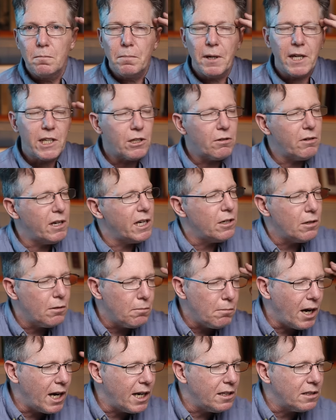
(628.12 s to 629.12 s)
Picture it in
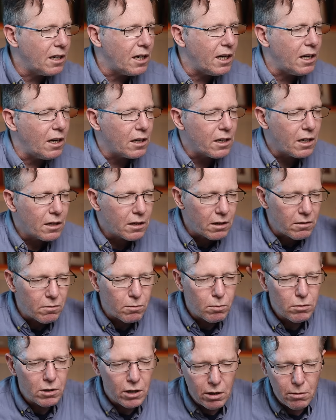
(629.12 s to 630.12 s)
your mind's eye. Okay,
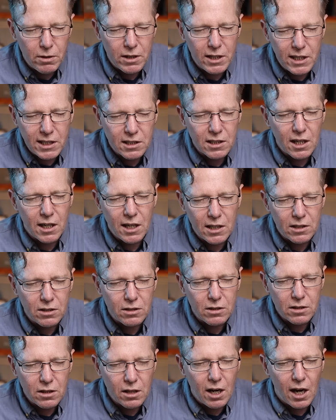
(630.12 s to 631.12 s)
who are these
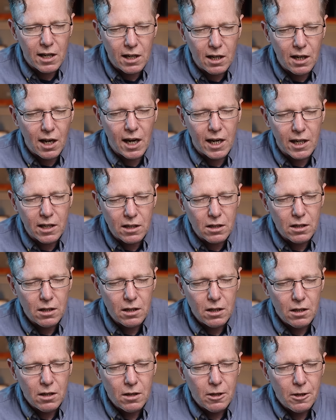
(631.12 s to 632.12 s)
guys that I like?
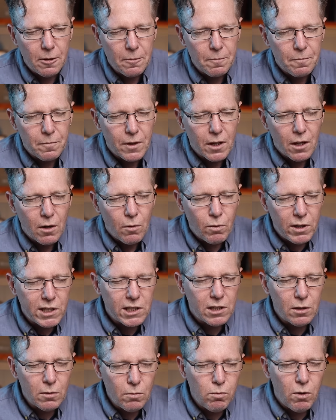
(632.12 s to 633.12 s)

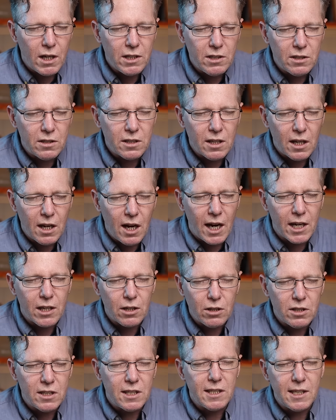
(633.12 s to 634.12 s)
Which are the ones that I
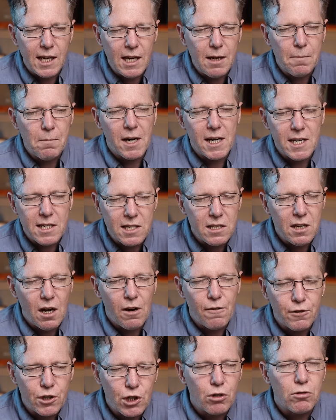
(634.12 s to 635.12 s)
could see
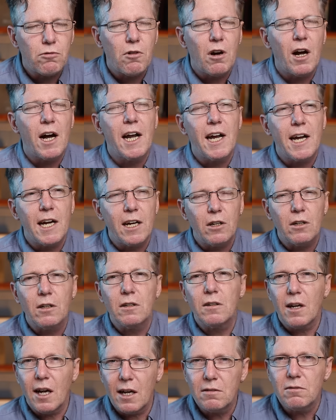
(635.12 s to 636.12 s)
myself
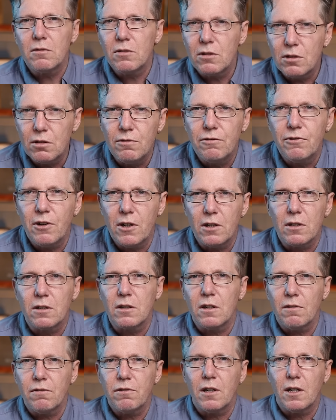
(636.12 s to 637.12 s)
trying to
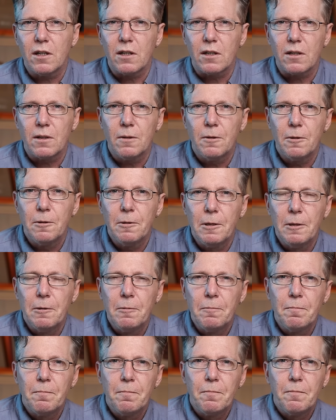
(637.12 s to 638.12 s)
photograph like?
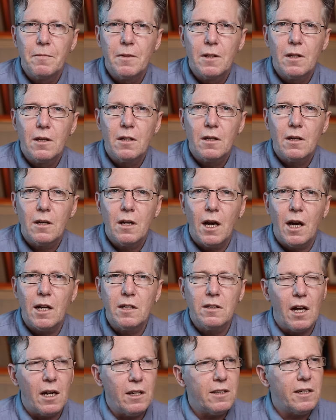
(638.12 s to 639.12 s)

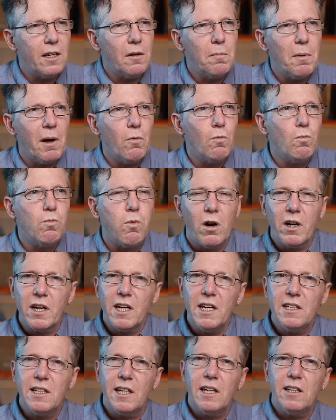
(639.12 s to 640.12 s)
And, and think about what
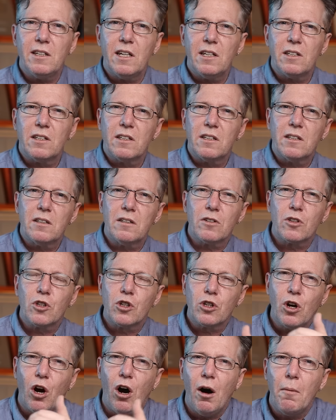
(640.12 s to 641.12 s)
is it that's
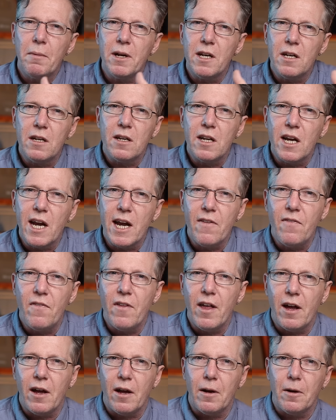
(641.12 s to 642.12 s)
common in
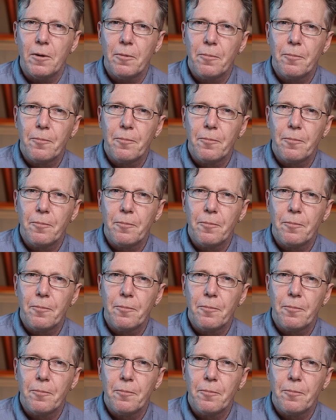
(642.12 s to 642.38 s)
there.